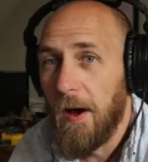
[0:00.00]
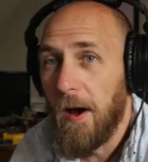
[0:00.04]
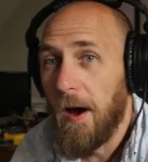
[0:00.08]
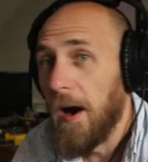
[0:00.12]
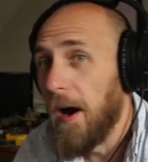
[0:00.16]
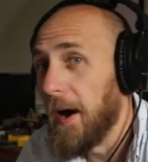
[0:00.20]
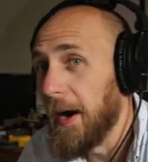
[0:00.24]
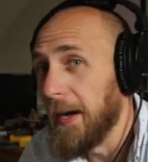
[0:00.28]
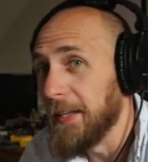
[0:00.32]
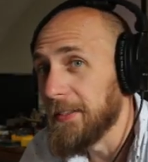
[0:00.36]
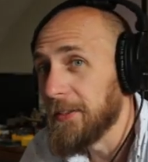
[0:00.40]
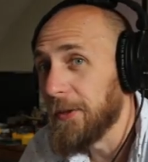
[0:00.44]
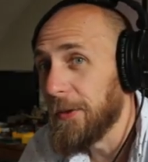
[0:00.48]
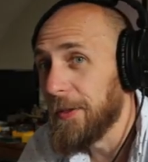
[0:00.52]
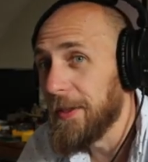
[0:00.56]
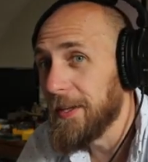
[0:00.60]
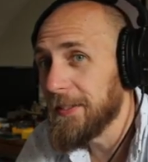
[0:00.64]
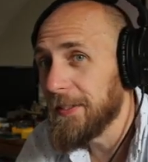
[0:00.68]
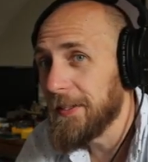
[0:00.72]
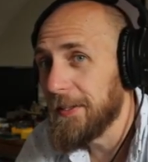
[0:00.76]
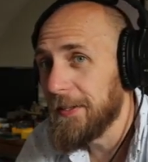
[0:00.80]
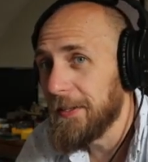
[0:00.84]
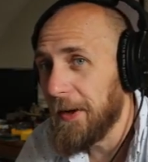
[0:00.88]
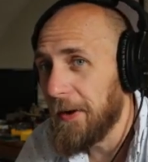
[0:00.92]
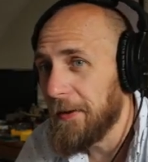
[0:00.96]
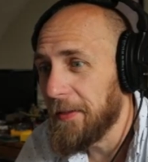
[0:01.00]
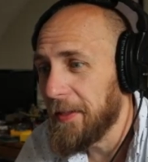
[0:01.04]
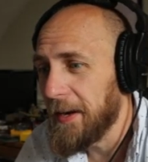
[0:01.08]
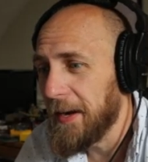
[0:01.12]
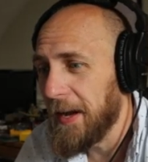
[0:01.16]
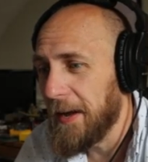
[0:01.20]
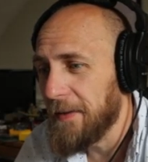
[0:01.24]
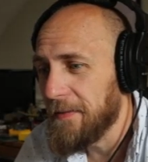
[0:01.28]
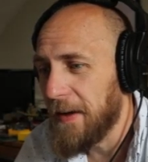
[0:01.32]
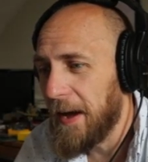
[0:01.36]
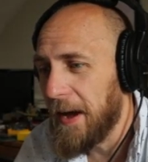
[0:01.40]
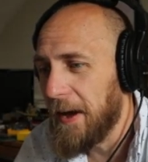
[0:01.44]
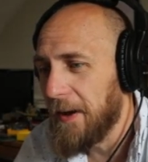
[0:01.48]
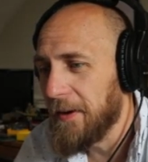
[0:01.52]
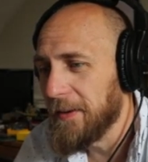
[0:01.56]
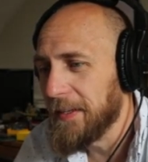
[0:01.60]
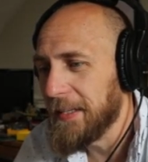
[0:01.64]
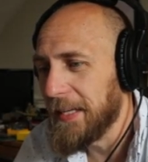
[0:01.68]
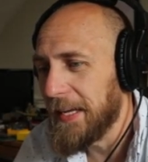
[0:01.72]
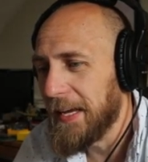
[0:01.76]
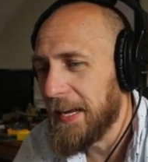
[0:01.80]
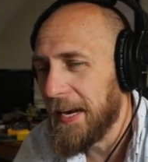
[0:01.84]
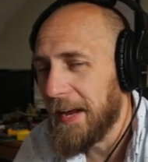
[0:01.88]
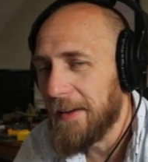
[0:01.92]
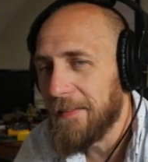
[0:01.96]
Alright, so this is the art that I found,
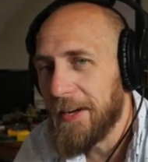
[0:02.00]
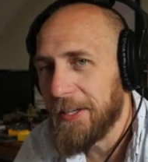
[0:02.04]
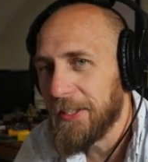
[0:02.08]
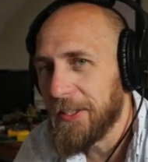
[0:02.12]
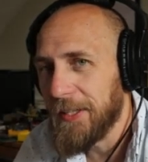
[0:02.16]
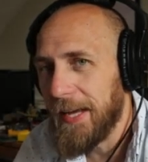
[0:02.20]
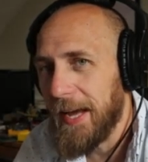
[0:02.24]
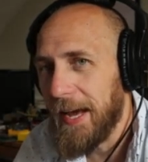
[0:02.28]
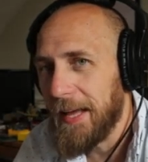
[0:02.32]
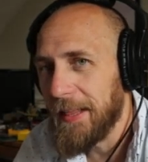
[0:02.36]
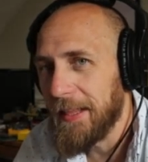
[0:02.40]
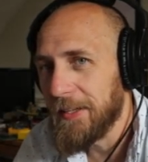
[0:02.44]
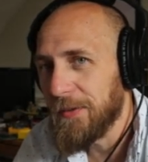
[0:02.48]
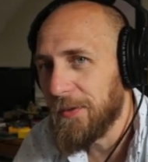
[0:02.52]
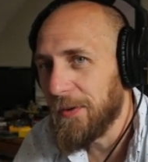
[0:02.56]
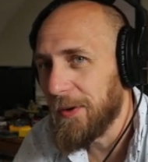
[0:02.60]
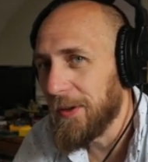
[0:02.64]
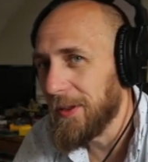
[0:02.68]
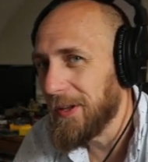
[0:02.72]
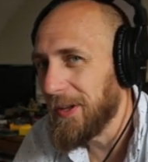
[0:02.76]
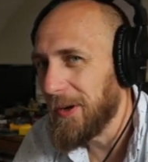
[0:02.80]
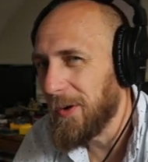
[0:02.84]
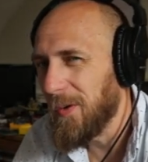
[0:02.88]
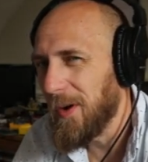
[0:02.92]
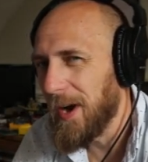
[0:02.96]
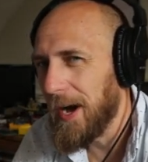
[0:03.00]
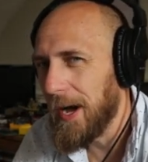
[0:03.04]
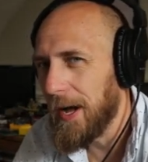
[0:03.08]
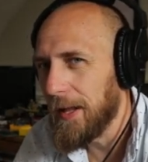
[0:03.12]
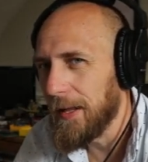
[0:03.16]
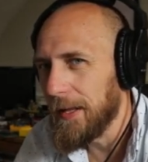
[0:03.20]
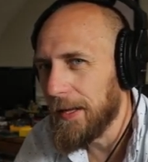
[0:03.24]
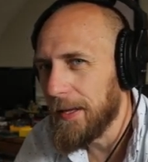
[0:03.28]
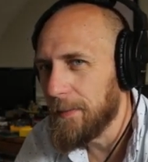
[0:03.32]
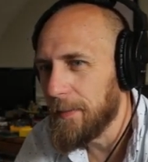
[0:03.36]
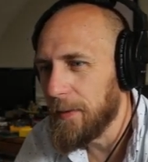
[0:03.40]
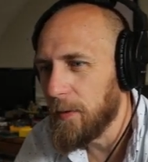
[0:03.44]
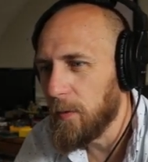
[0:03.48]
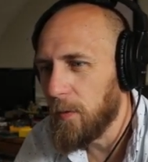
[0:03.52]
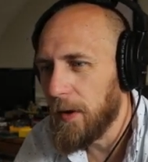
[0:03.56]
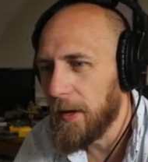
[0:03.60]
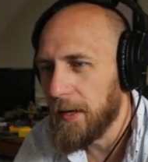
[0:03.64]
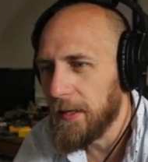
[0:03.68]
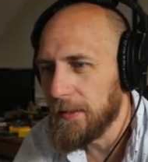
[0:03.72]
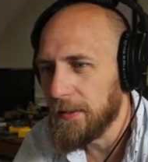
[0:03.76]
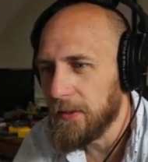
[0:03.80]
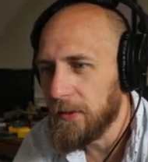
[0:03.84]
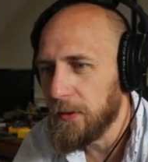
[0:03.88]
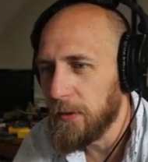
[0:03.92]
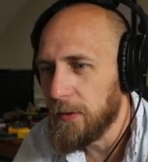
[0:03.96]
and I've actually had this for a little while and been
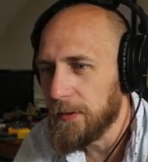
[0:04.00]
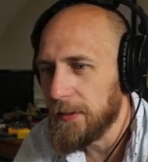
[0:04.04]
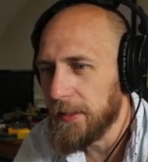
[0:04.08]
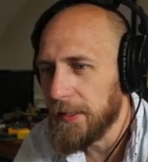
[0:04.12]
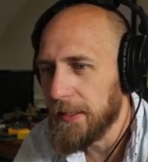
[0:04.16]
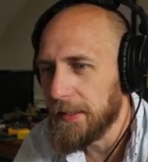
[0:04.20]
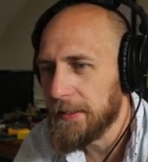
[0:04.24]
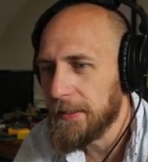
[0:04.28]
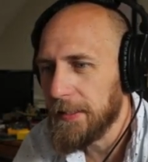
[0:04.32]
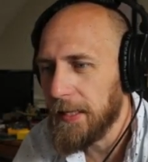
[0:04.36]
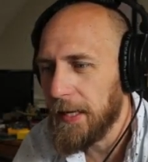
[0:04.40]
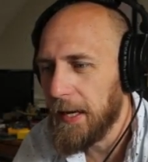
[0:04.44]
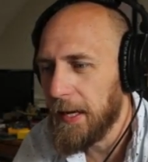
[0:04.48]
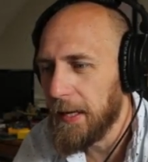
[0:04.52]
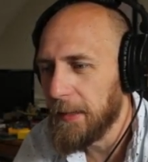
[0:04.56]
wanting to use it.